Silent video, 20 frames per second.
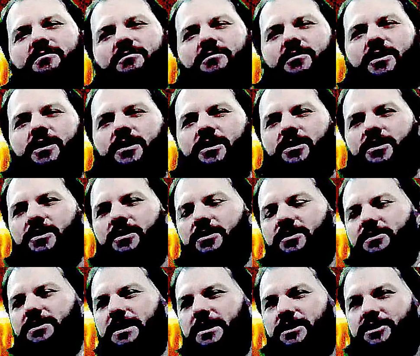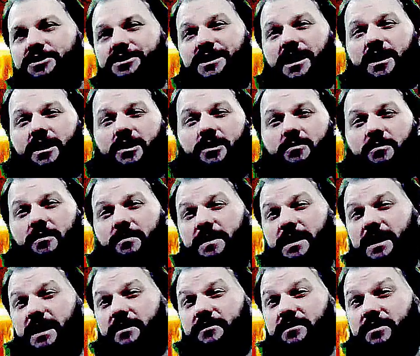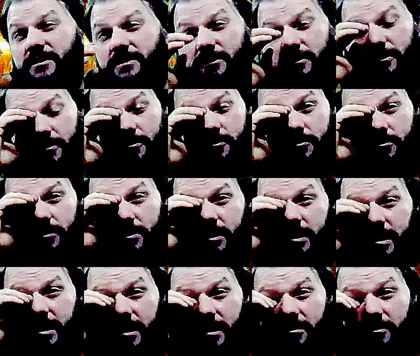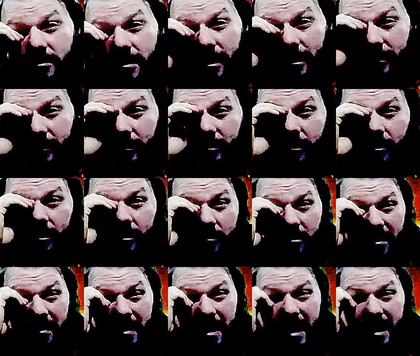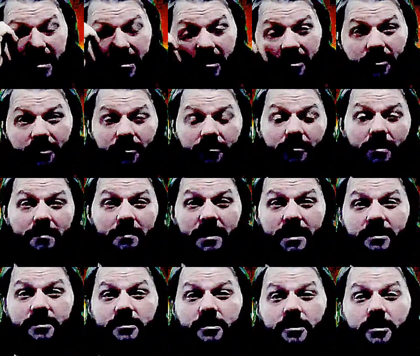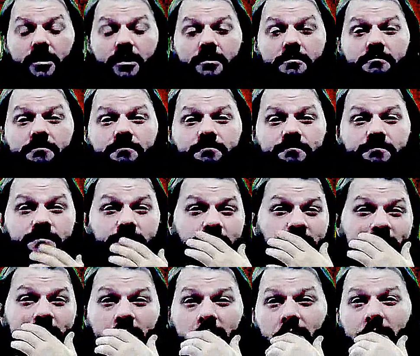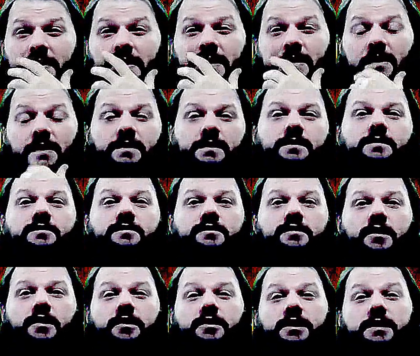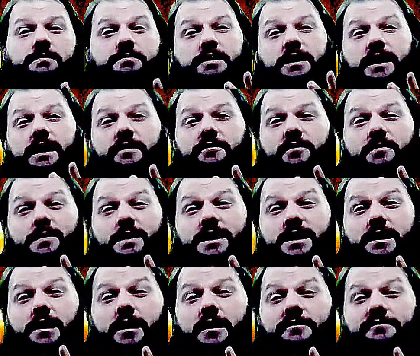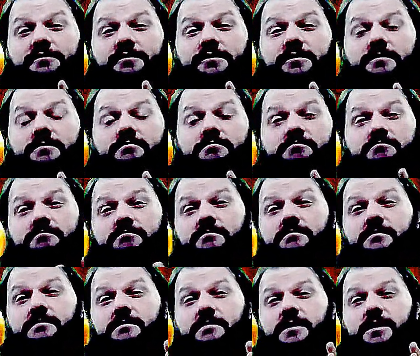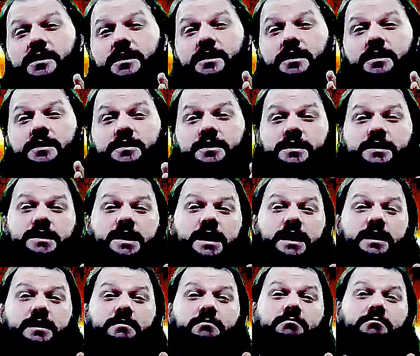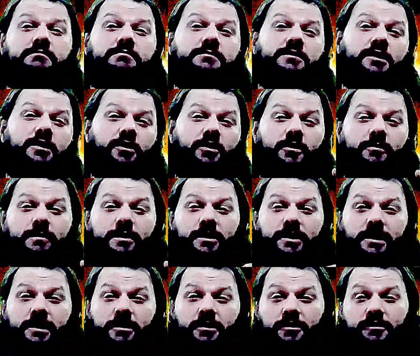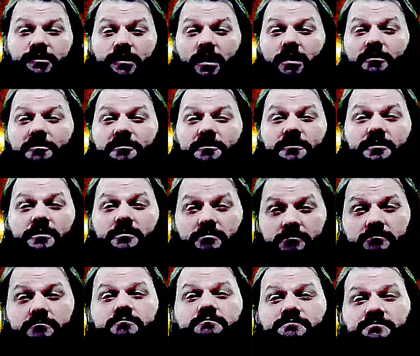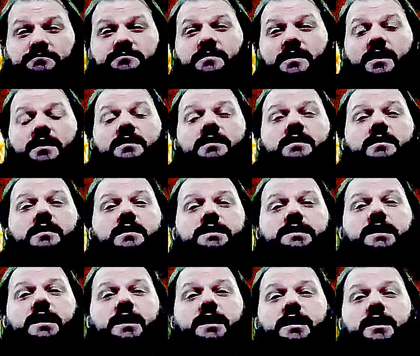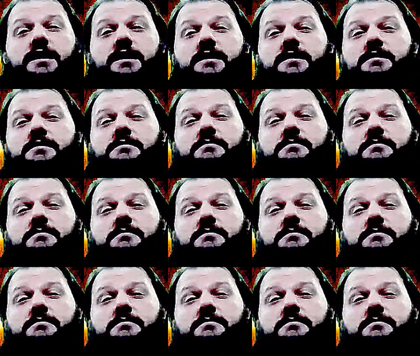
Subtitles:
well, their share will be given to the rest of the remainder. So you pick everybody off, and you take the whole $1 million yourself. Yeah.